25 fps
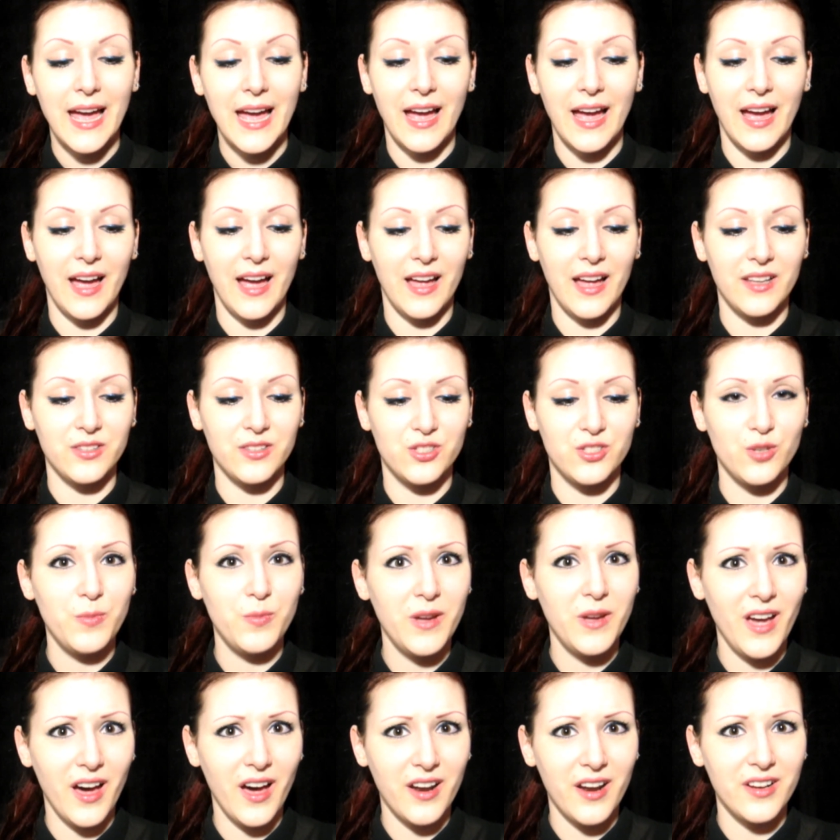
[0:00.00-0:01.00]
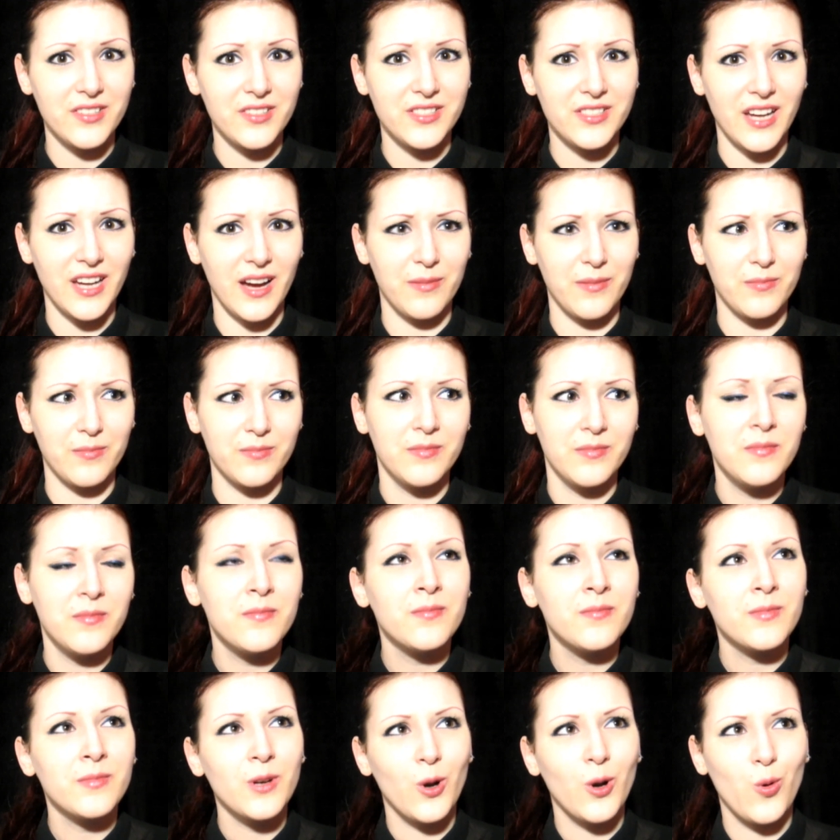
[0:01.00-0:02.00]
and to be honest I'm
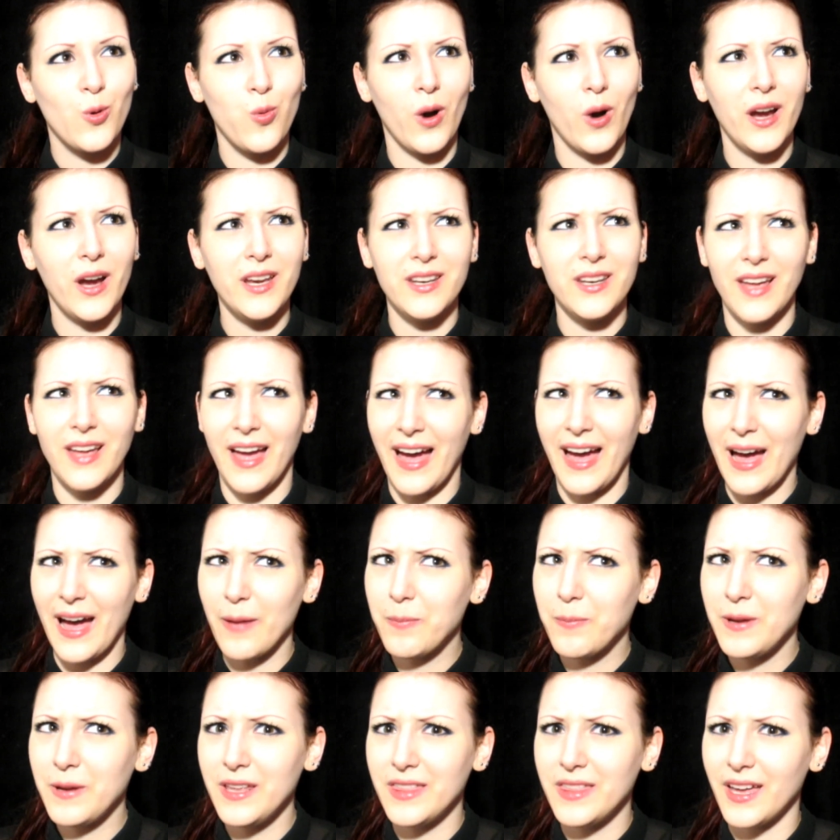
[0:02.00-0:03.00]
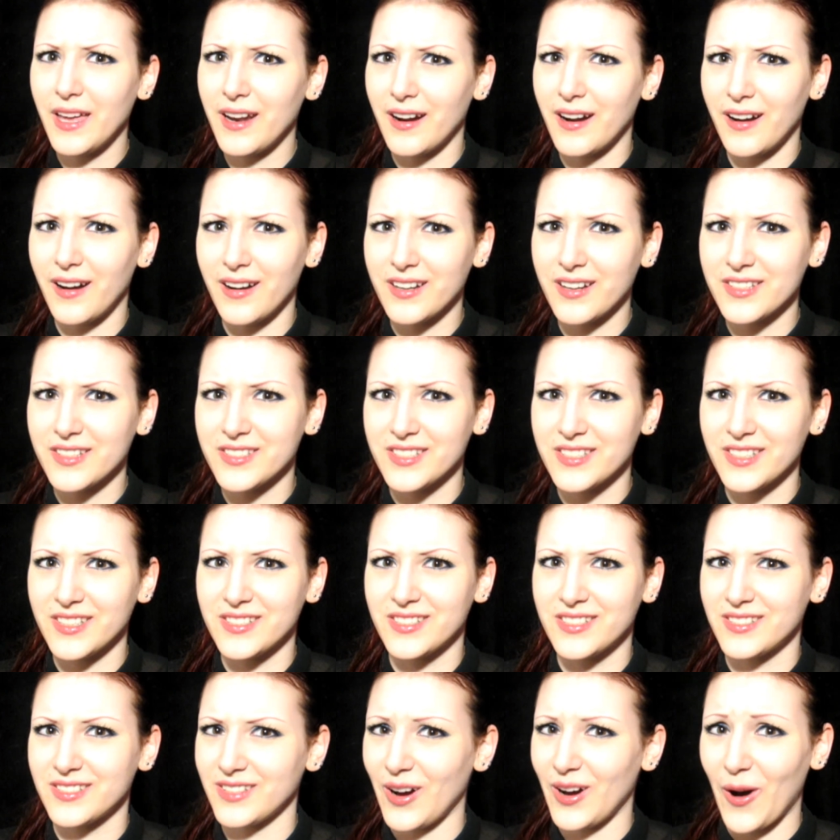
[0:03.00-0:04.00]
quite happy that August
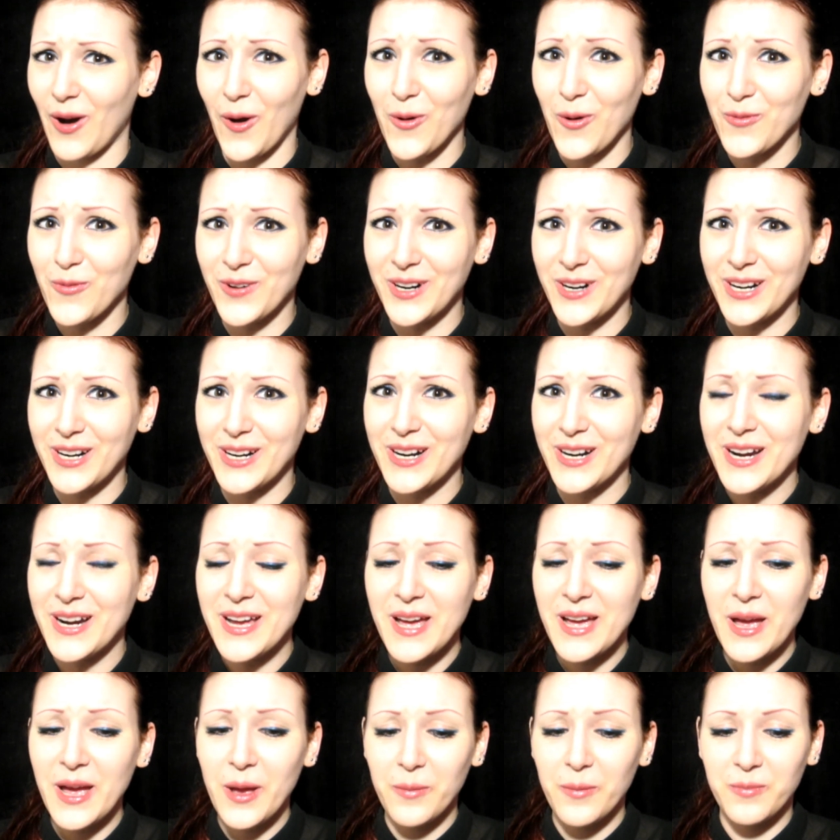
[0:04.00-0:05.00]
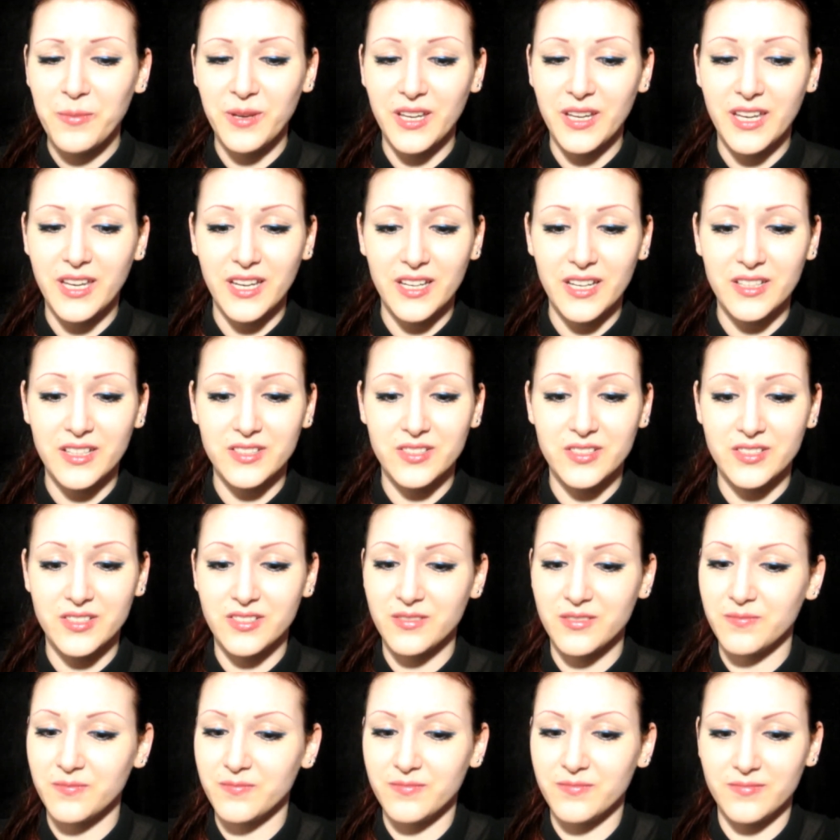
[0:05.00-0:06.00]
is over
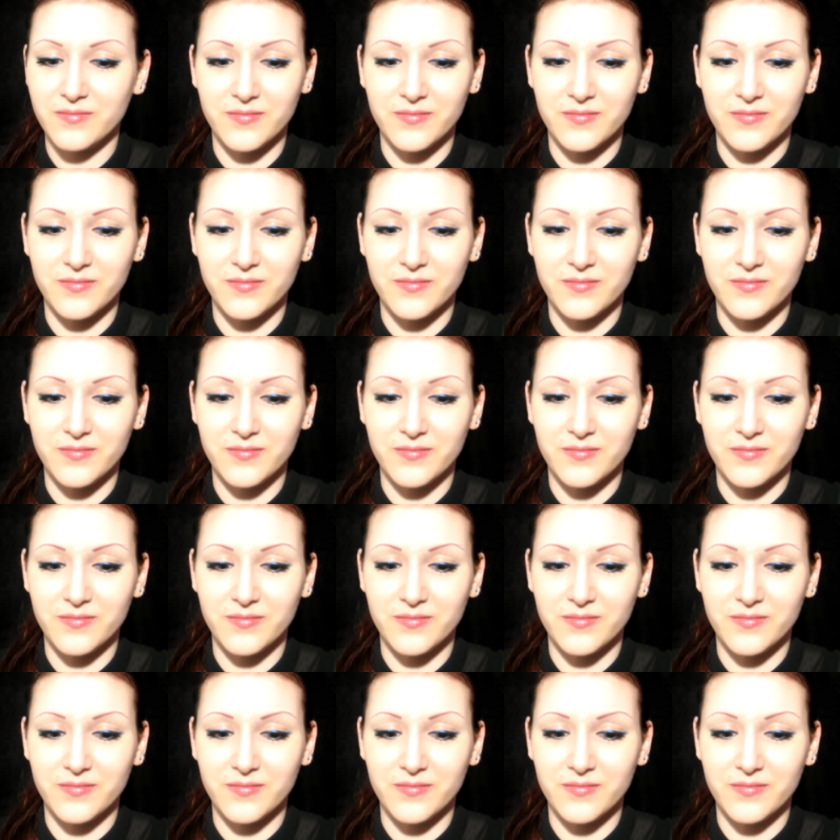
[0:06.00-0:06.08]
because